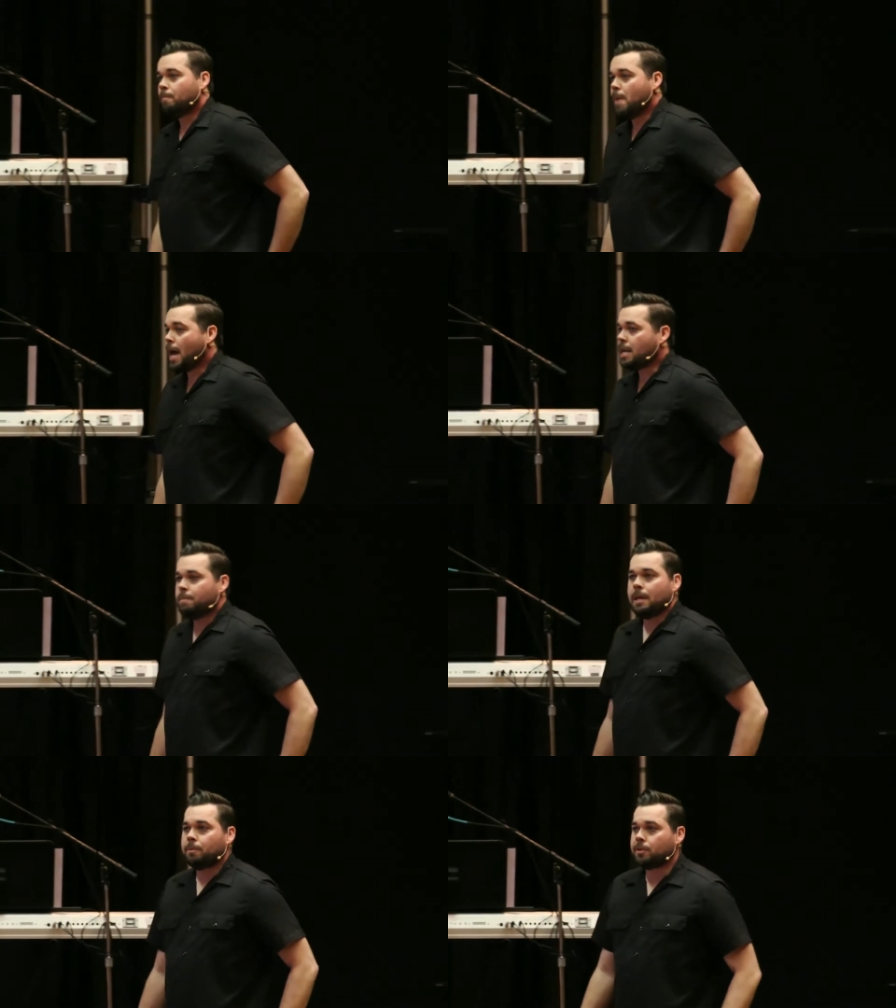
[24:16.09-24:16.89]
Many
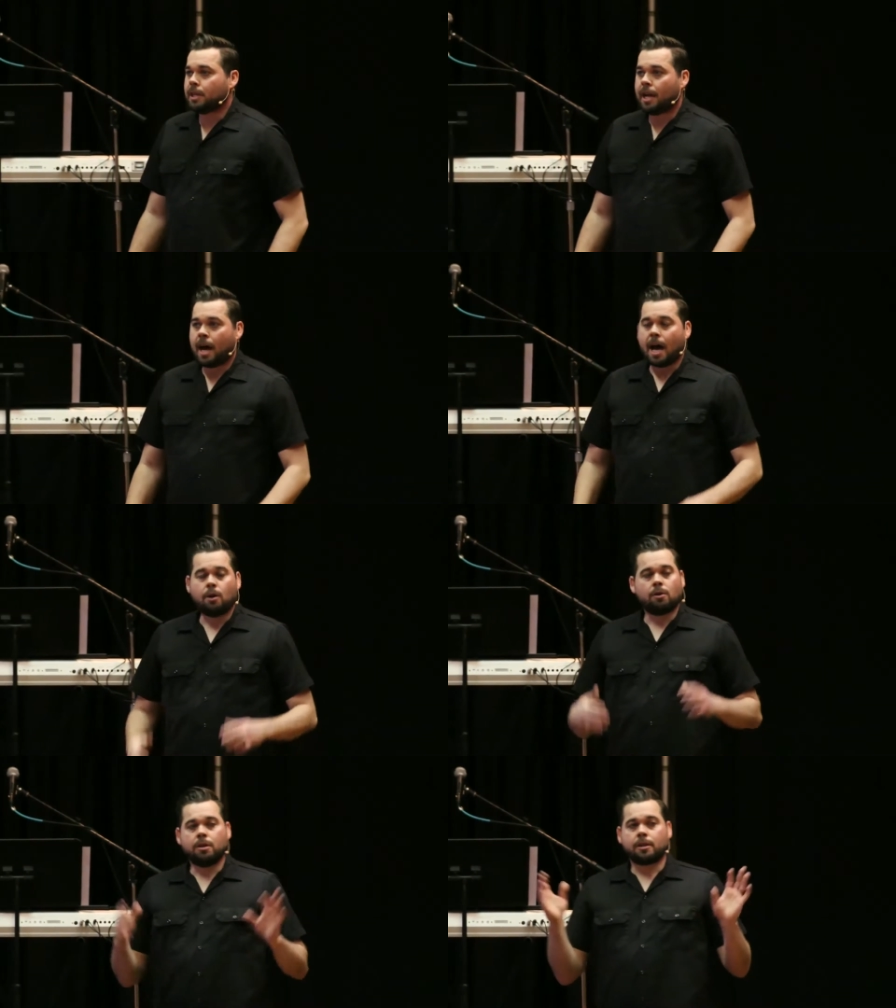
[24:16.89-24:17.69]
people say, I
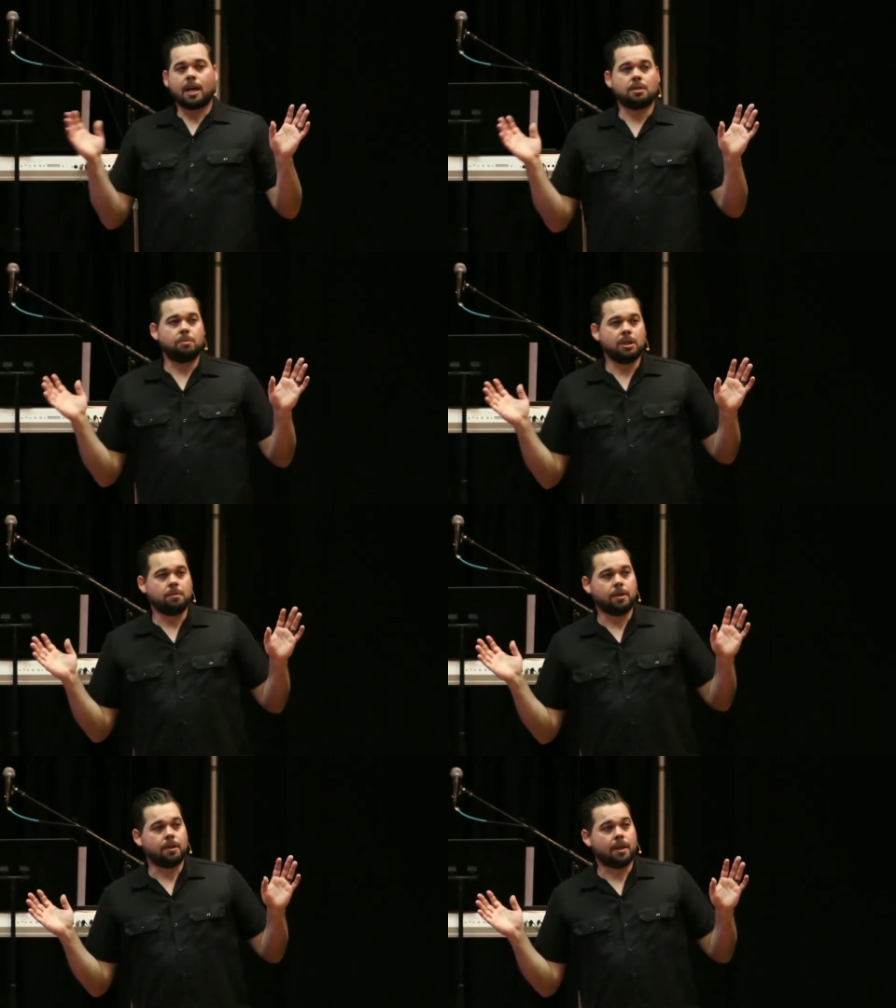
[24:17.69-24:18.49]
don't hear God speak
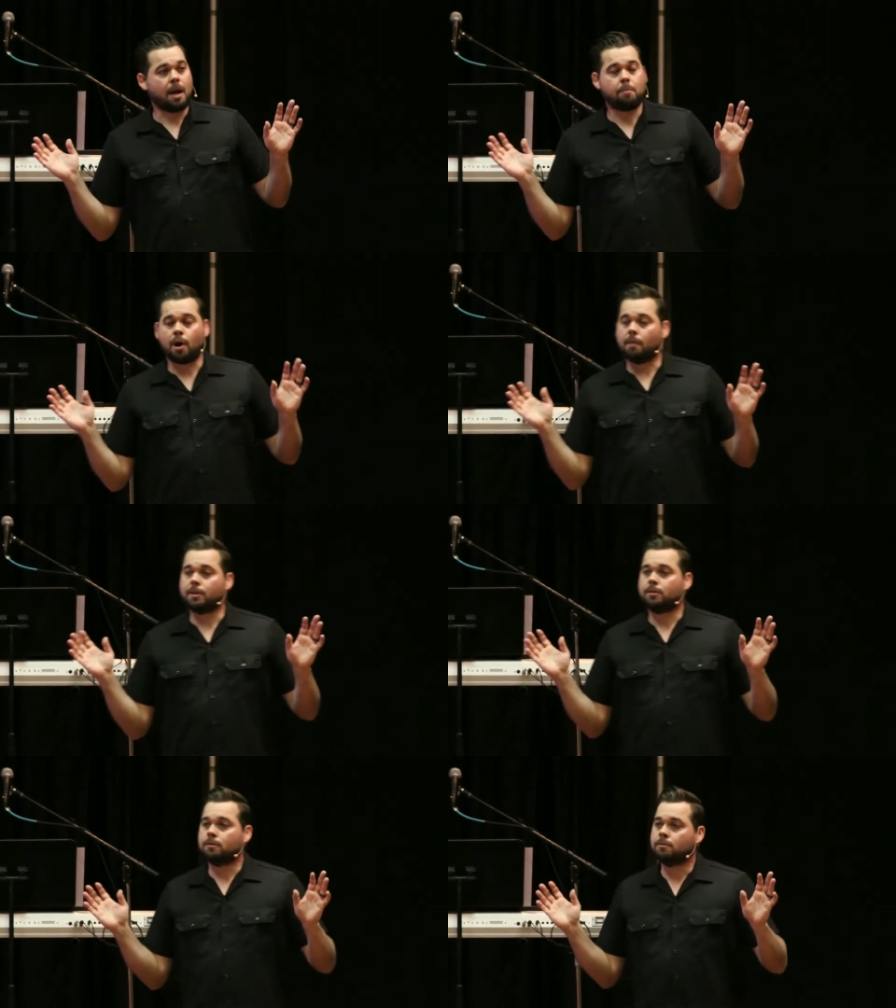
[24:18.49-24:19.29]
to me. And I
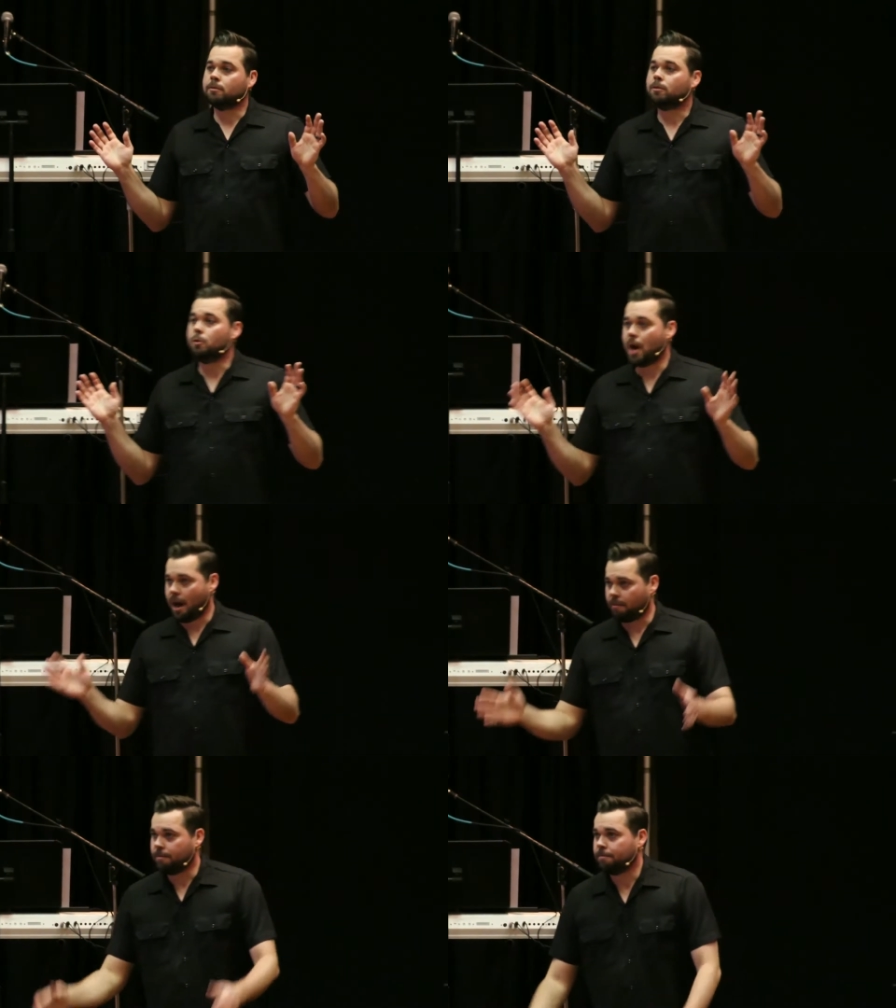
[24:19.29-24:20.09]
promise you, you have.
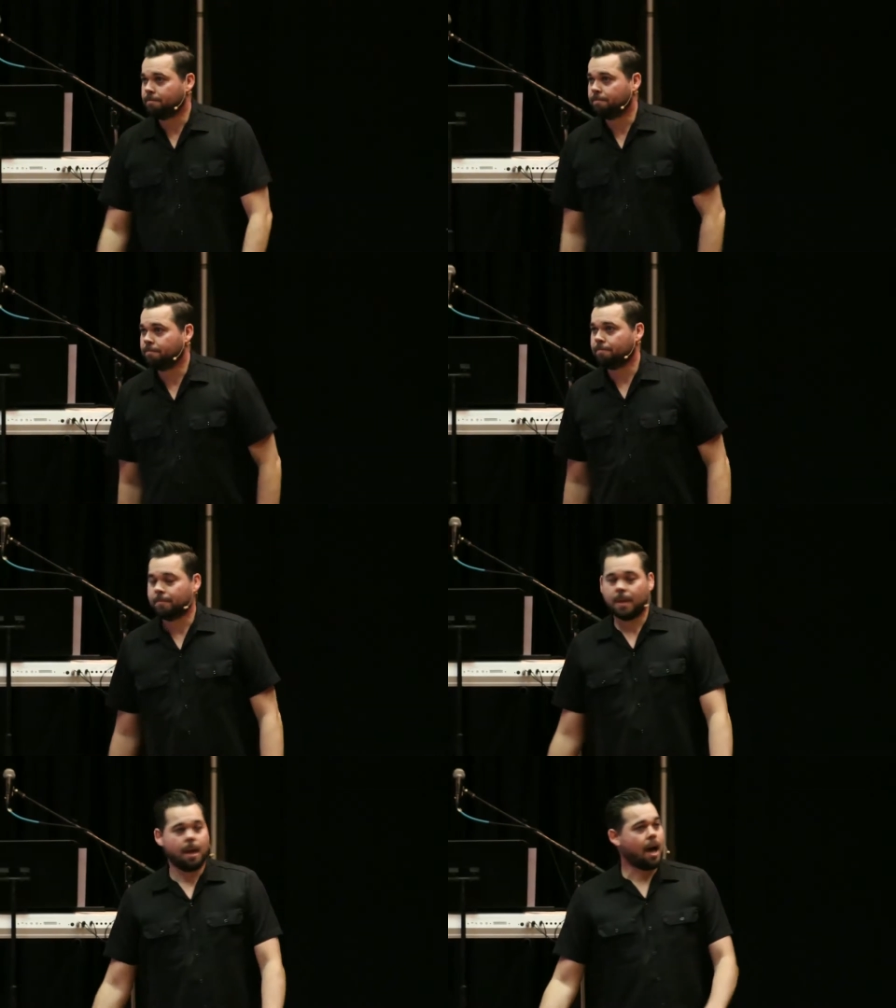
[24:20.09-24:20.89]
Yes.
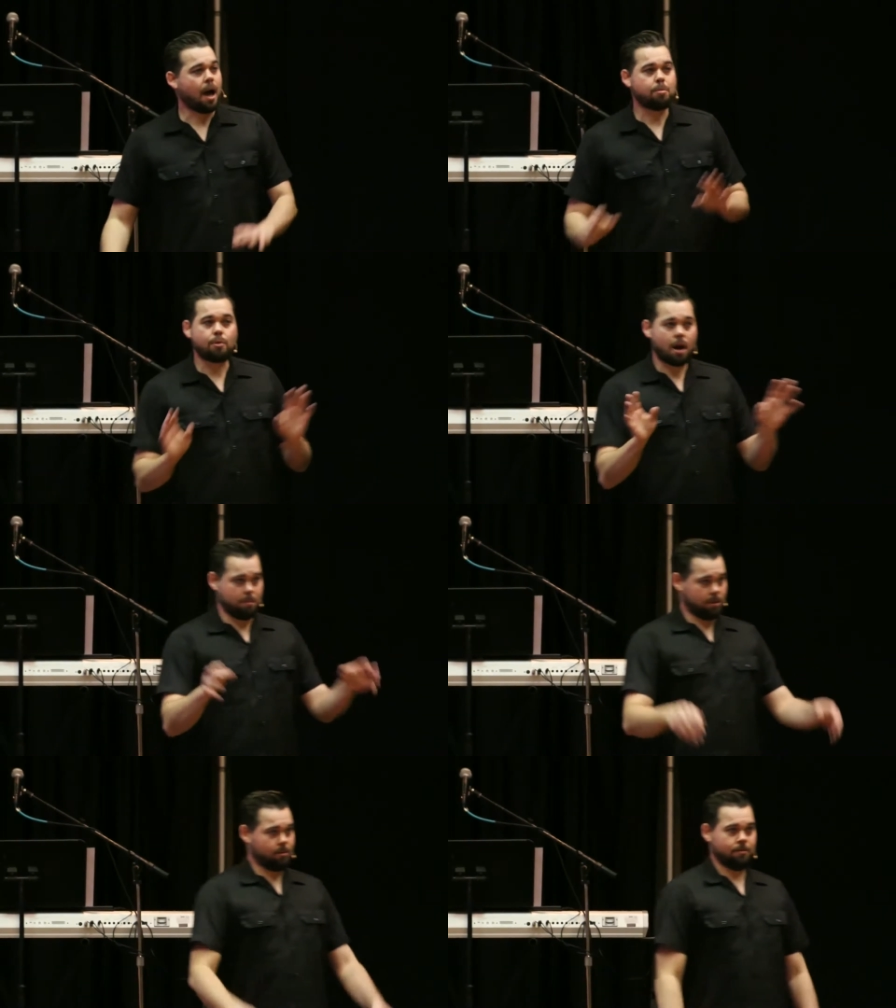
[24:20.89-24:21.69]
I
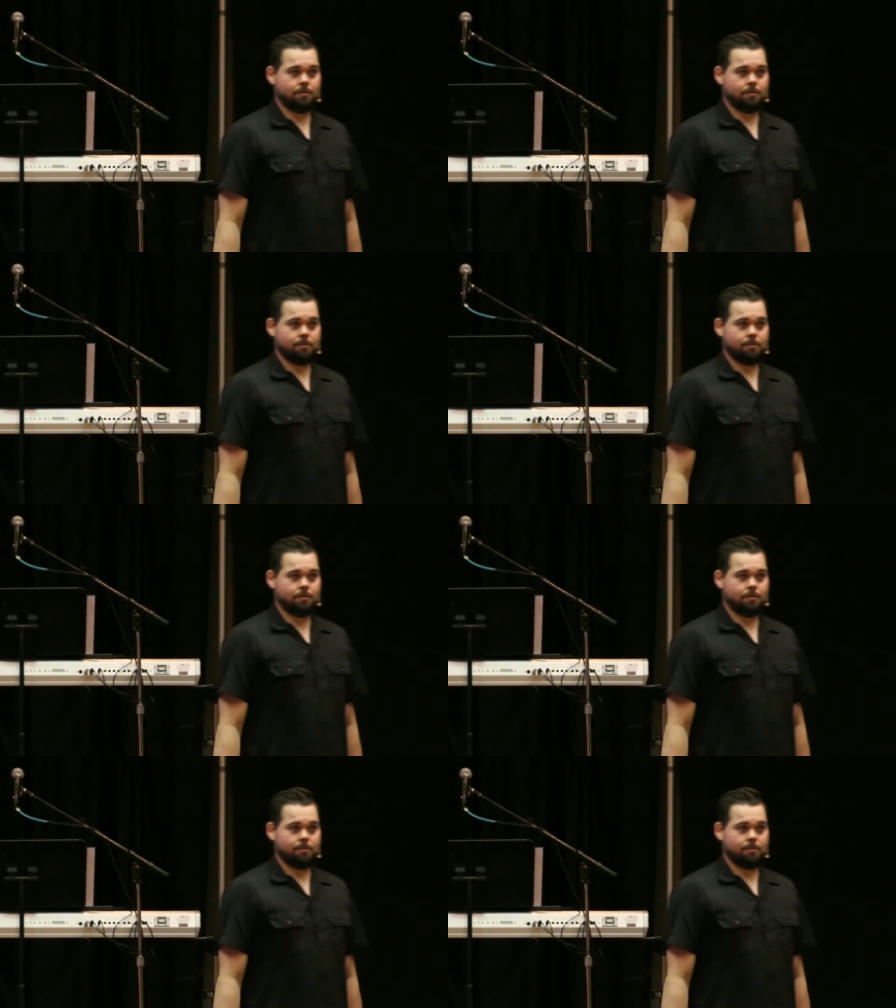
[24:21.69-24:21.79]
promise.